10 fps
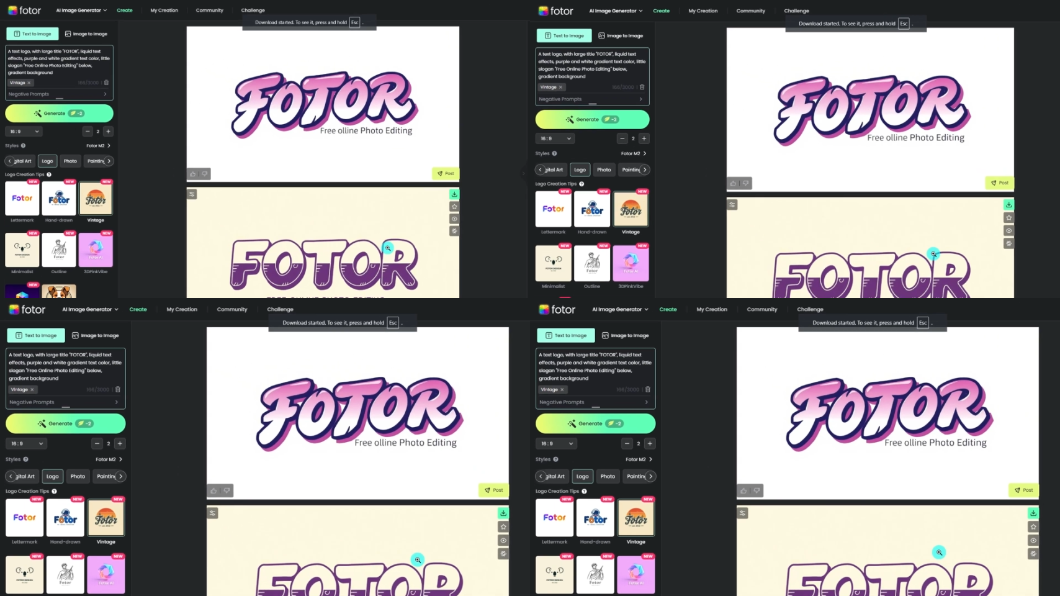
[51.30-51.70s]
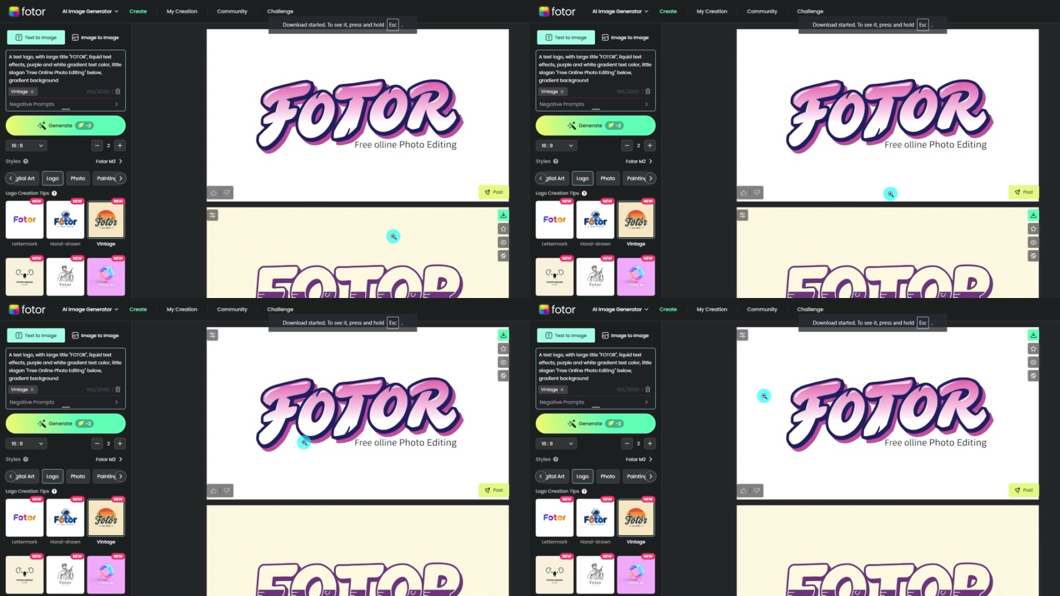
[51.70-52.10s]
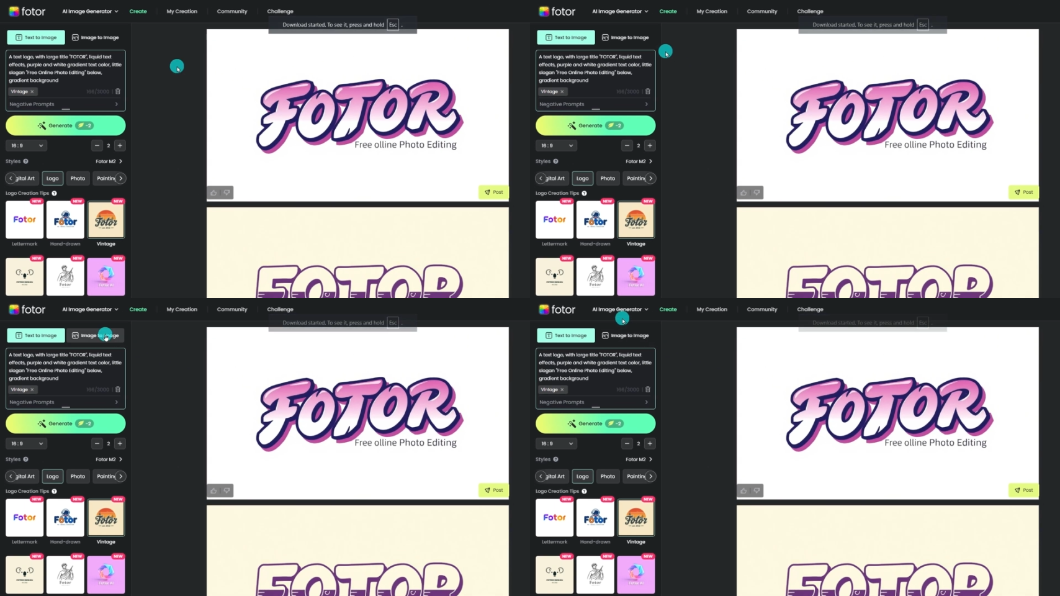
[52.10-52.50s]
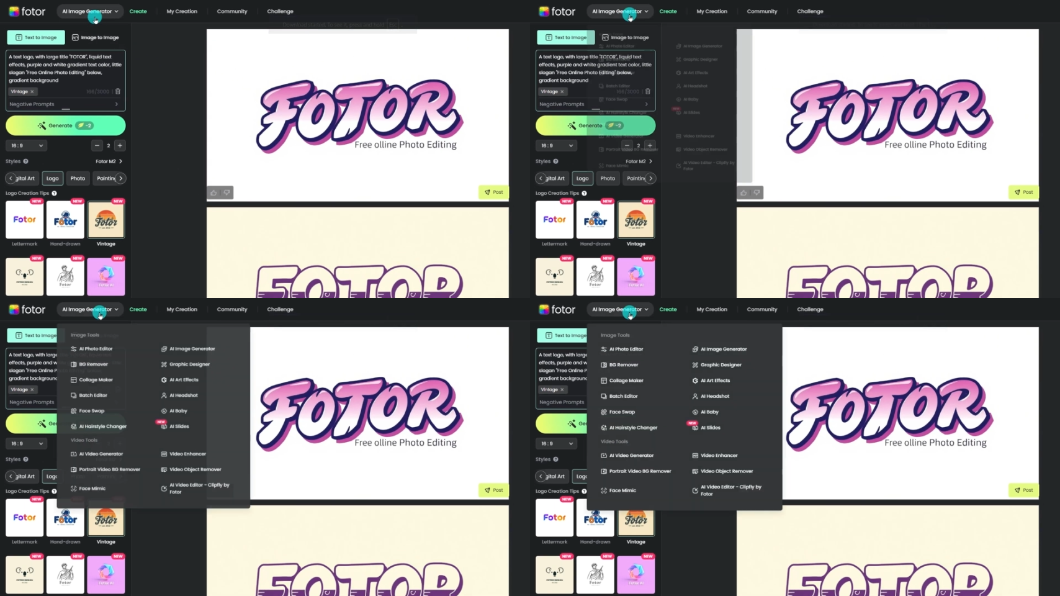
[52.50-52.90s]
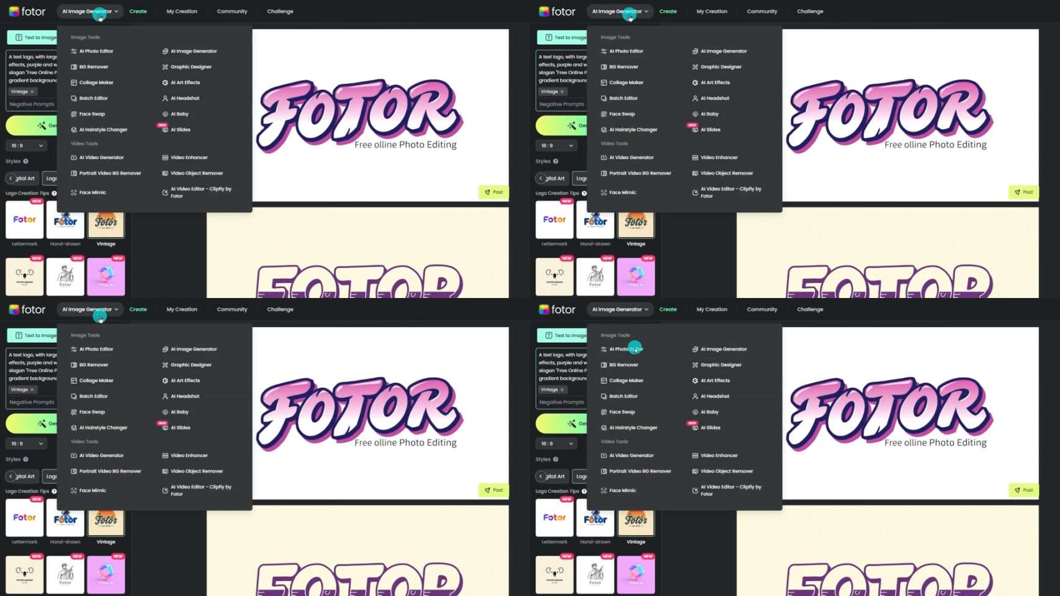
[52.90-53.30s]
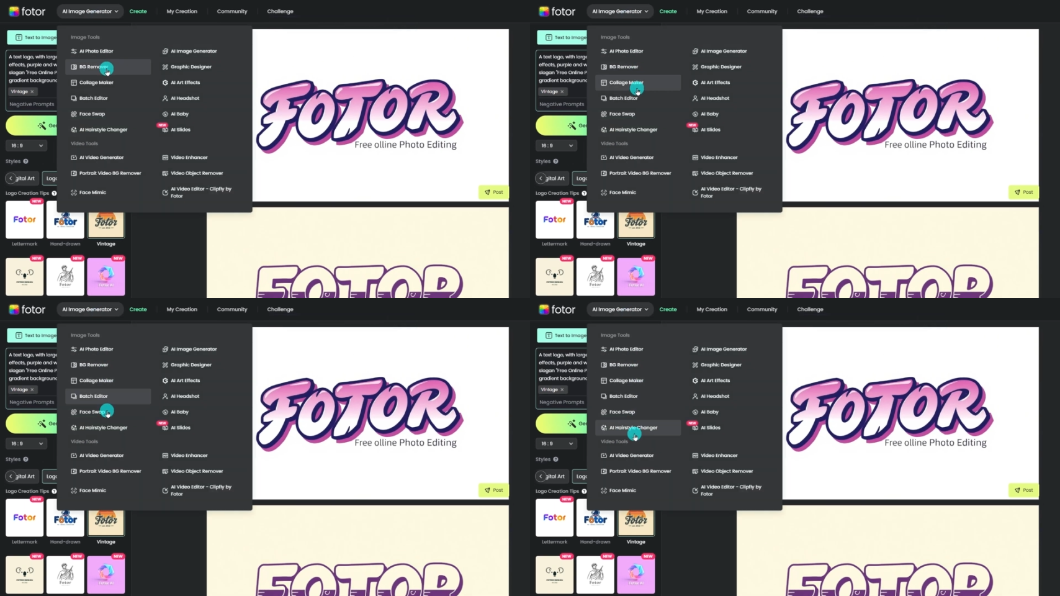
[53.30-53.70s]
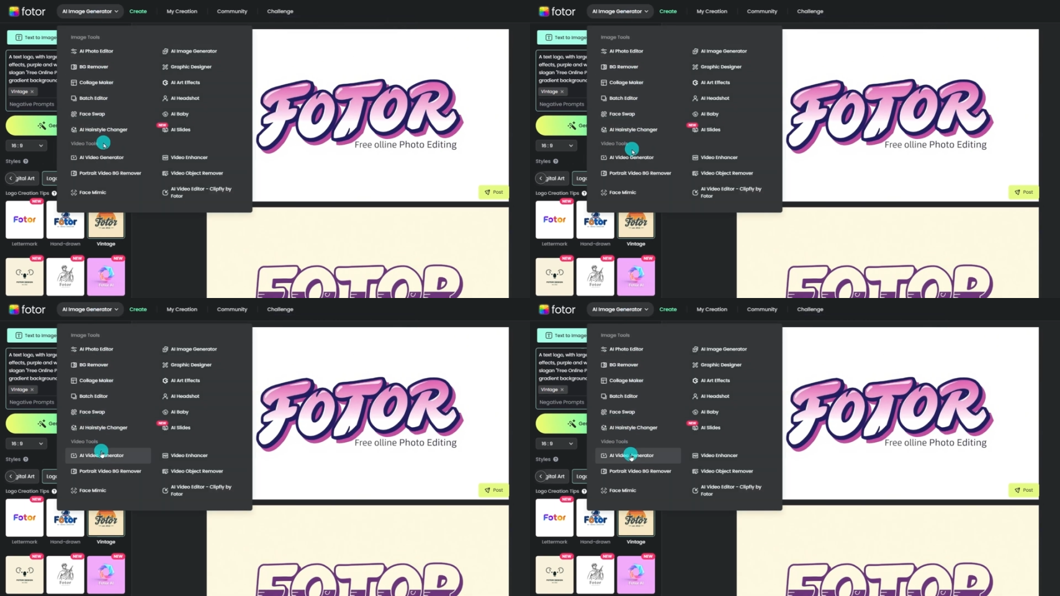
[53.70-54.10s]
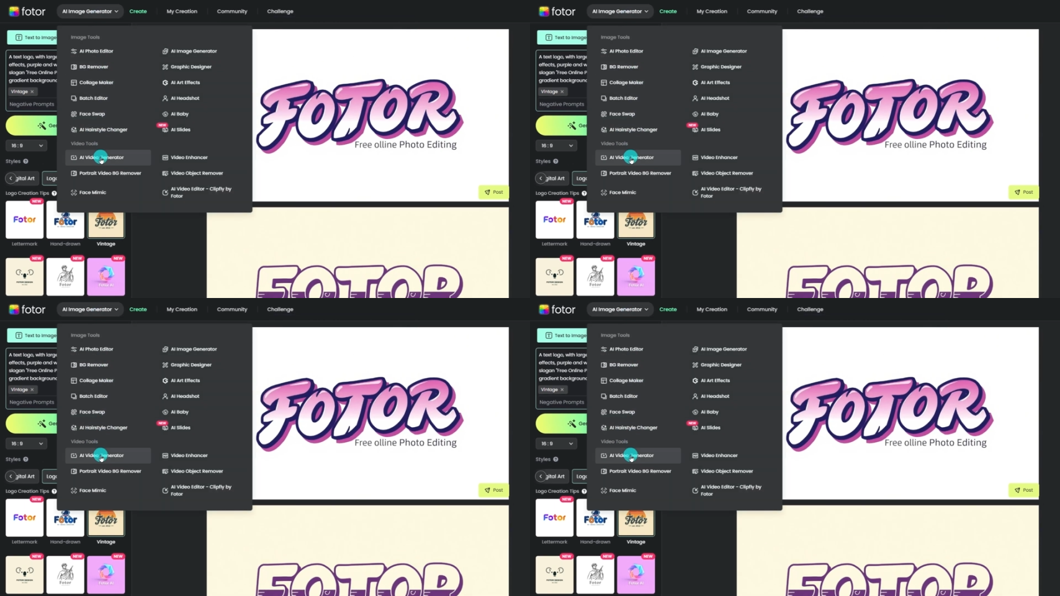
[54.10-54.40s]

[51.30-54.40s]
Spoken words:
(no speaker visible)